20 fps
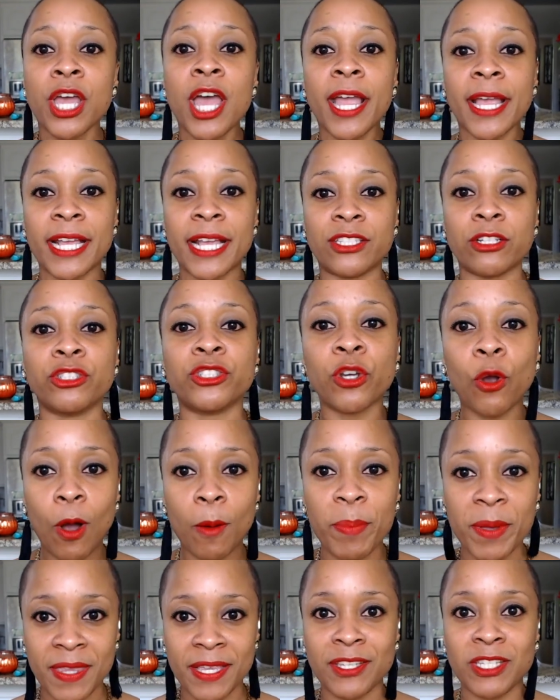get to show up
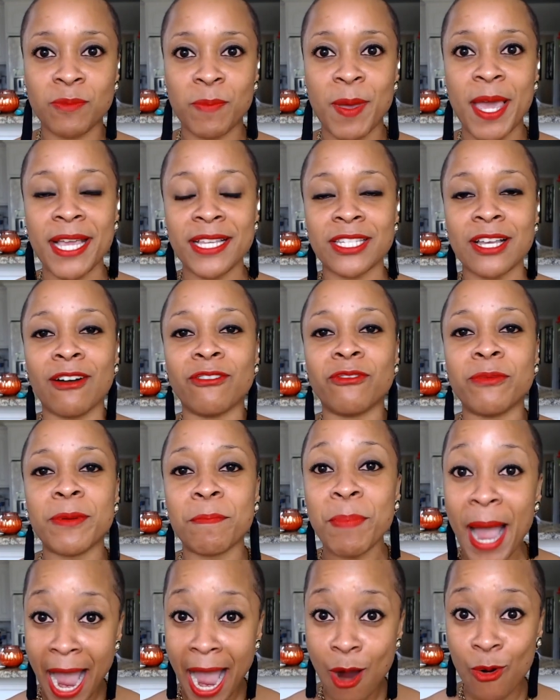in this space of
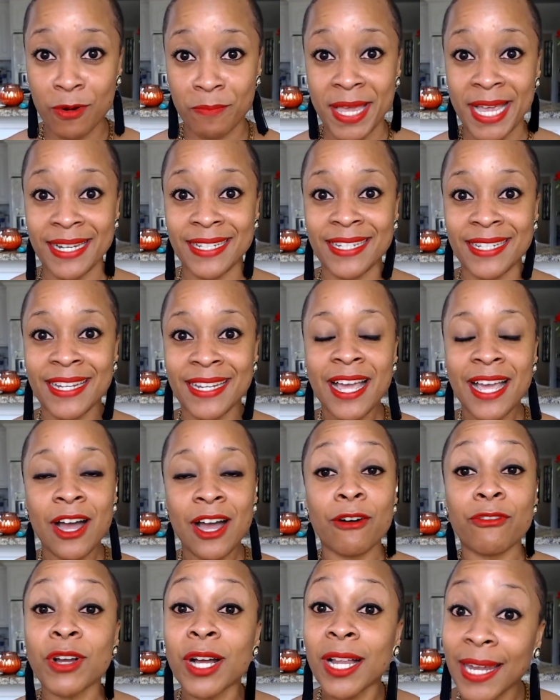empowerment, of
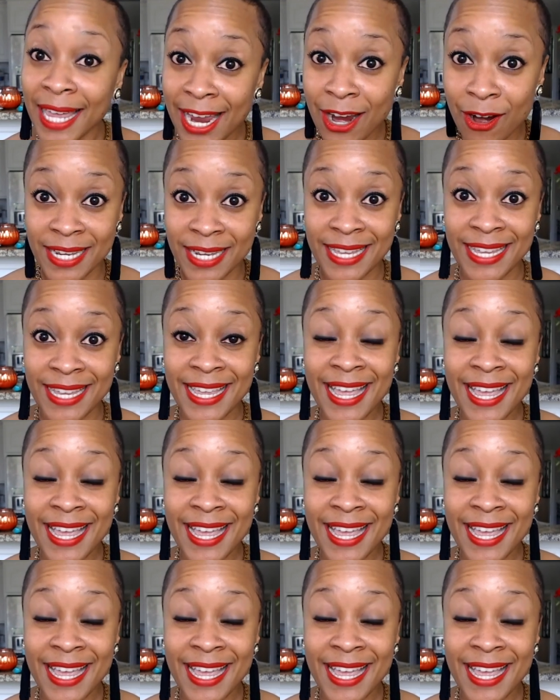clarity,